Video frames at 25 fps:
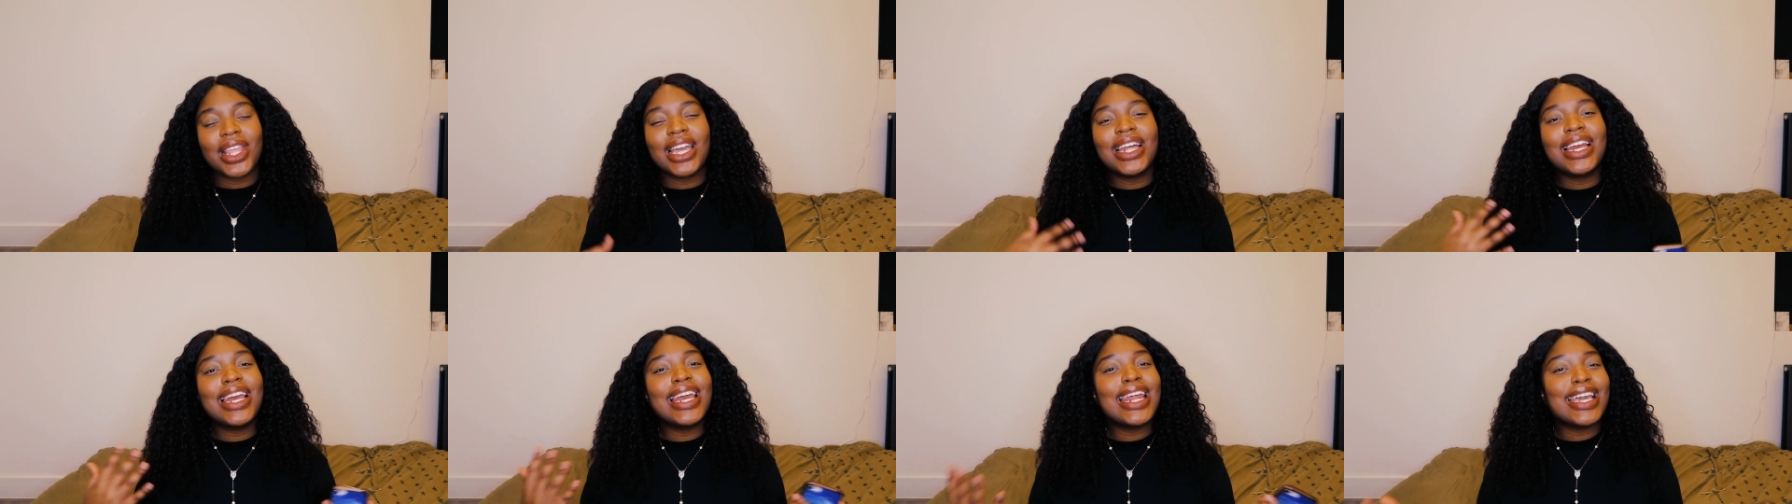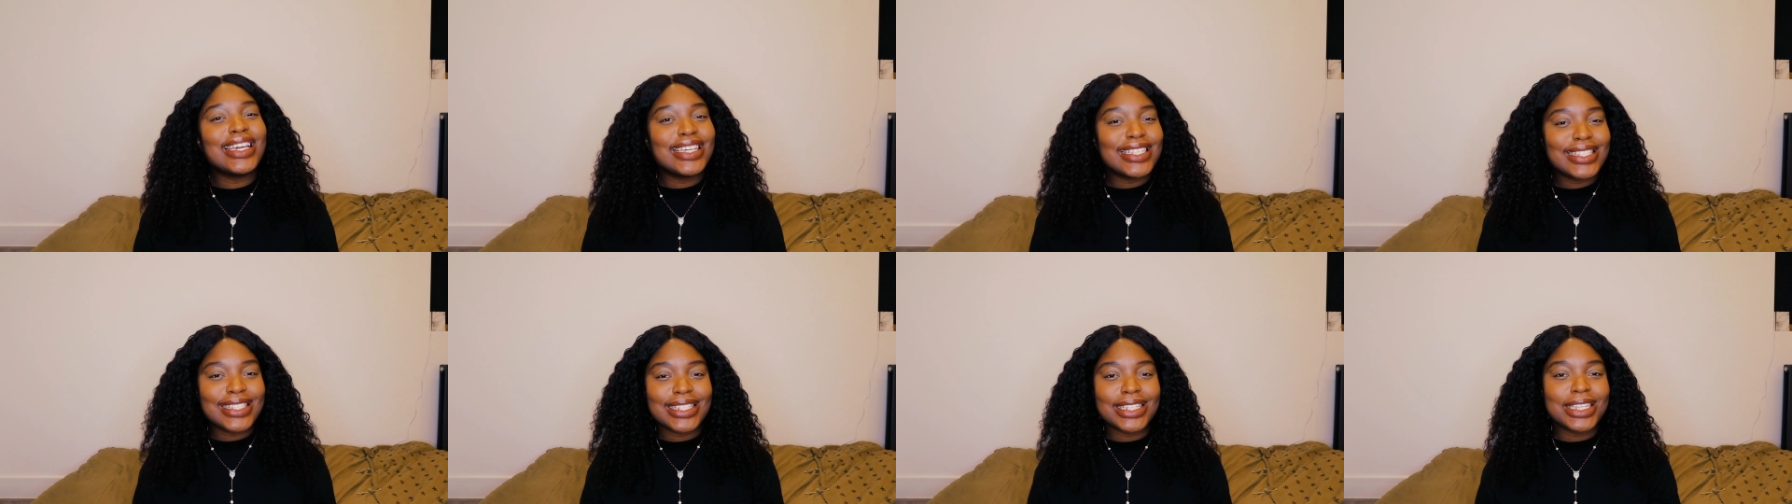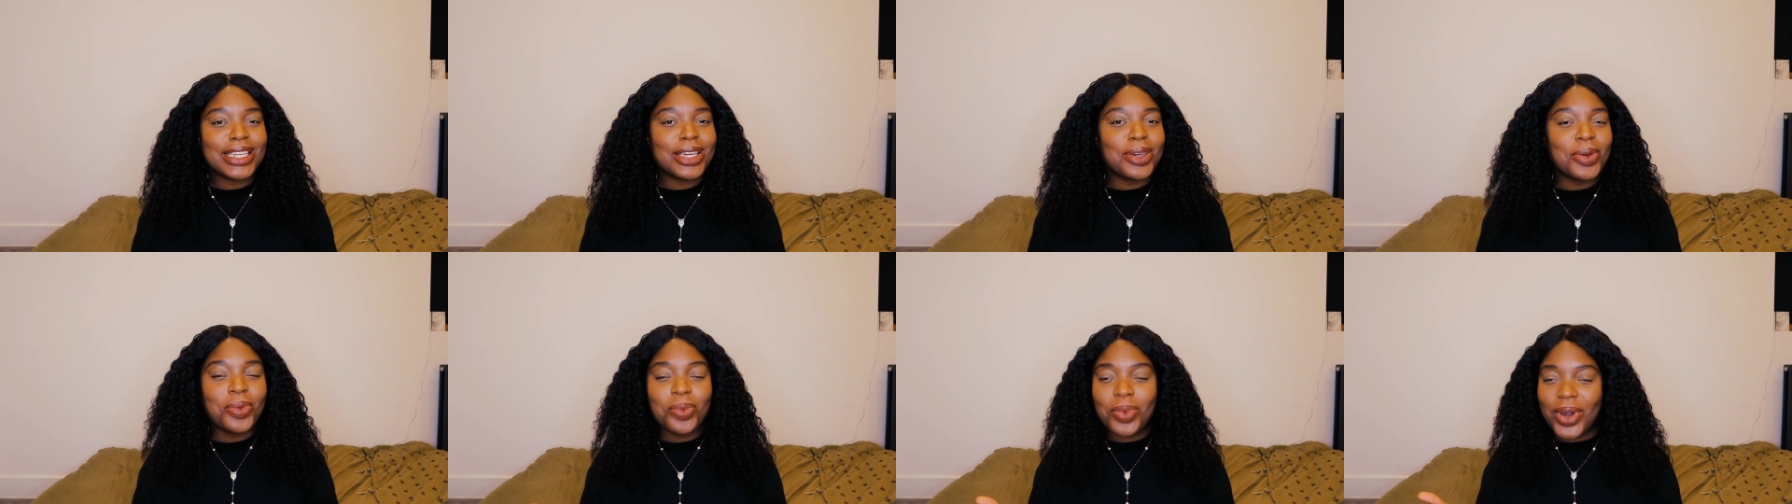
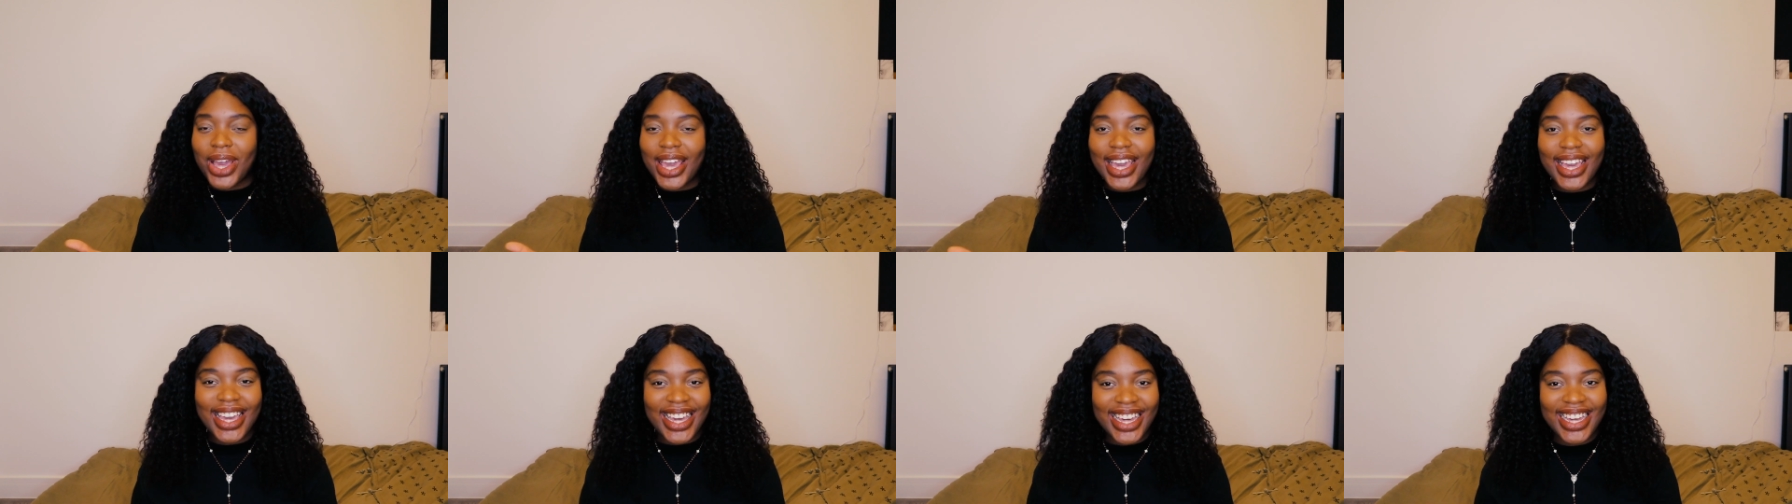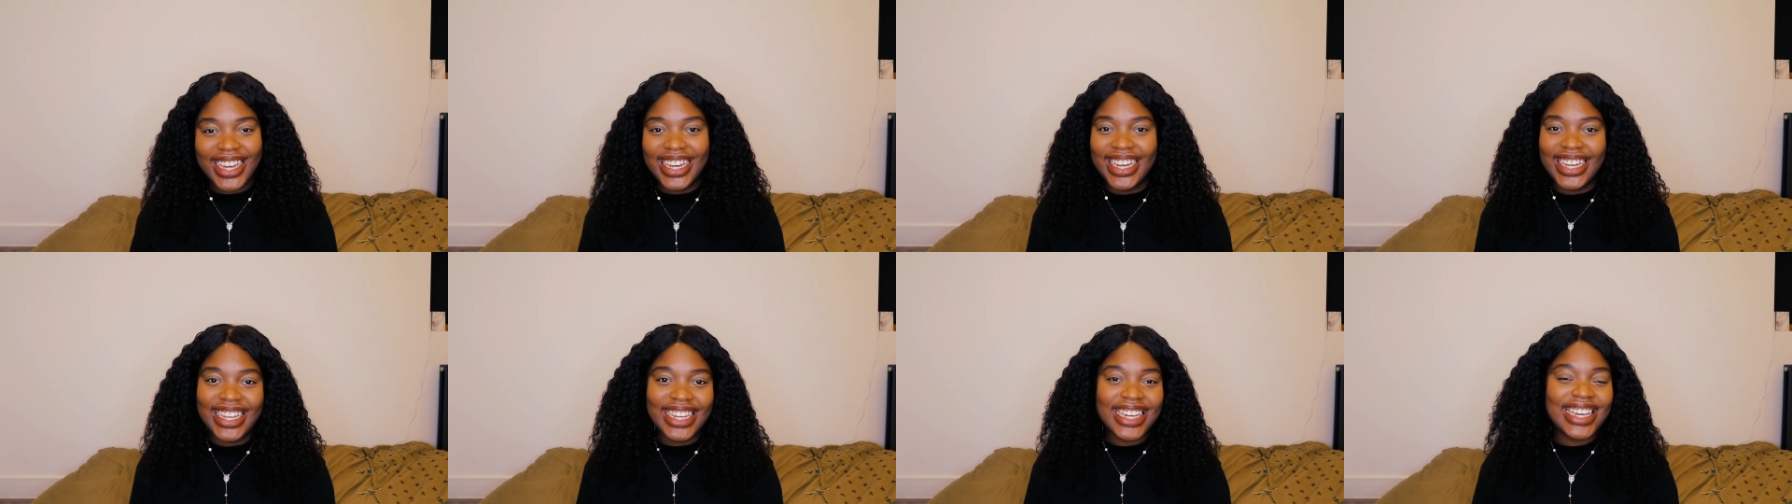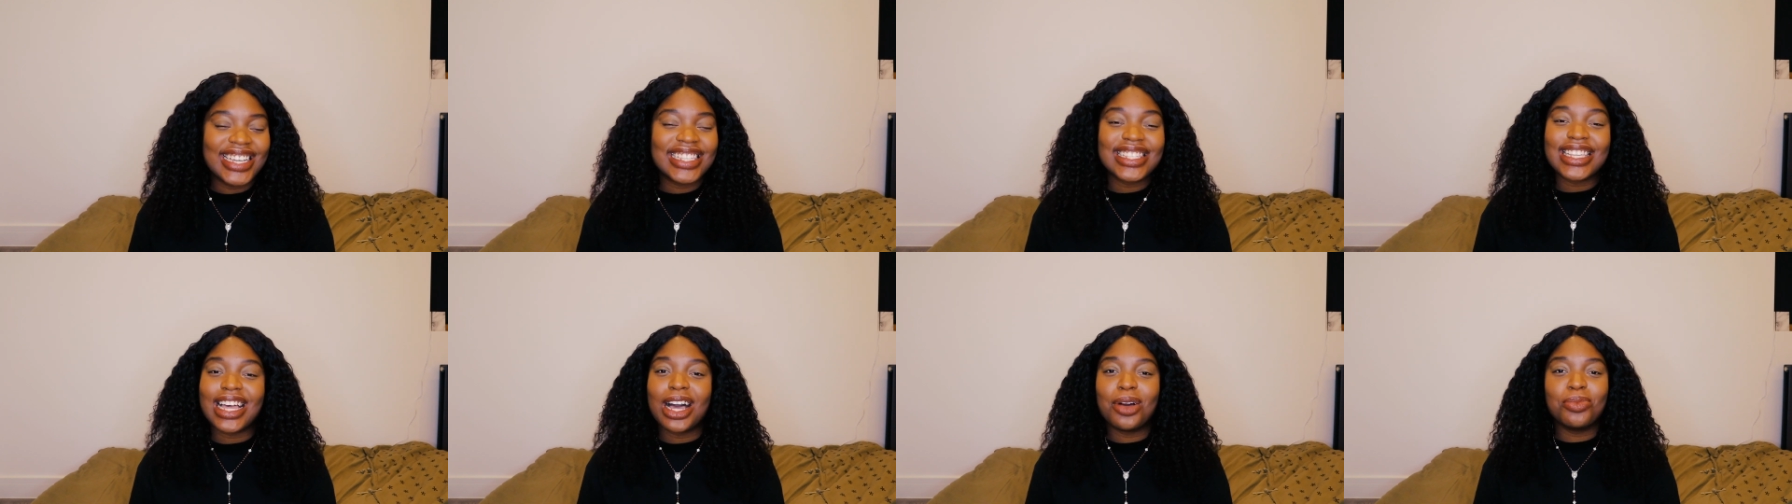lazy way,
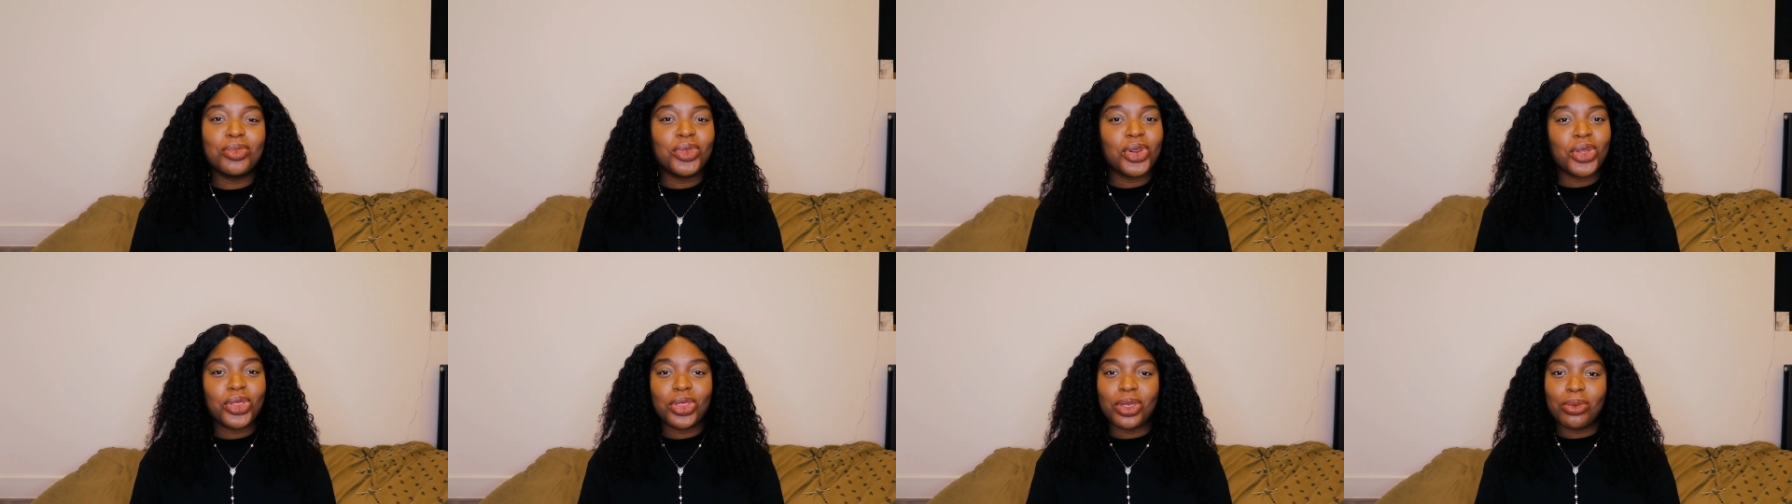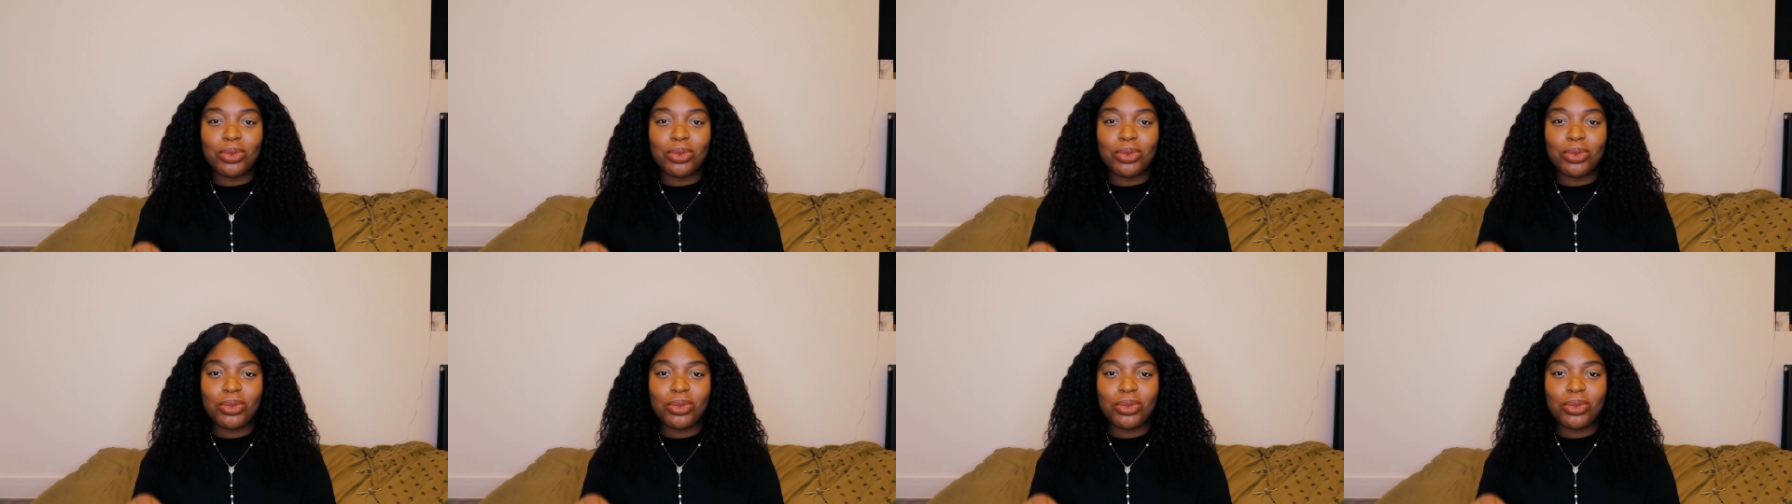because I'm not